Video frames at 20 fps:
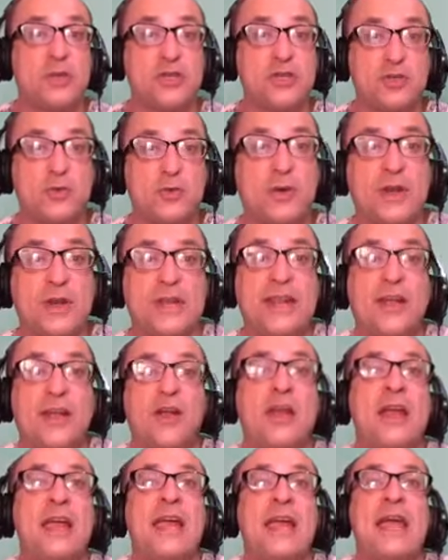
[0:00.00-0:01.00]
Once you were in
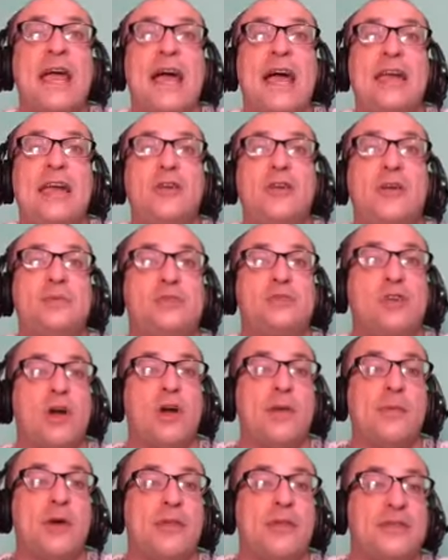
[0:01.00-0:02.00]
here, how do you
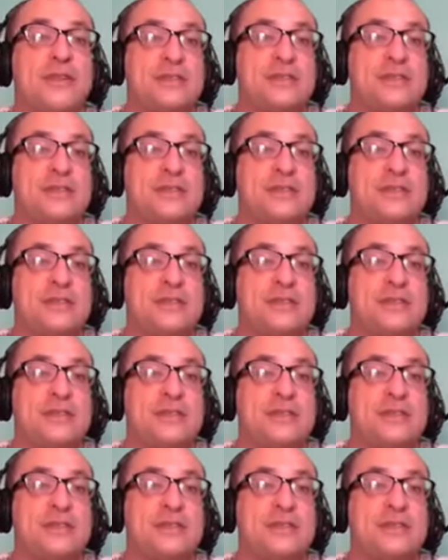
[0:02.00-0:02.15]
absorb all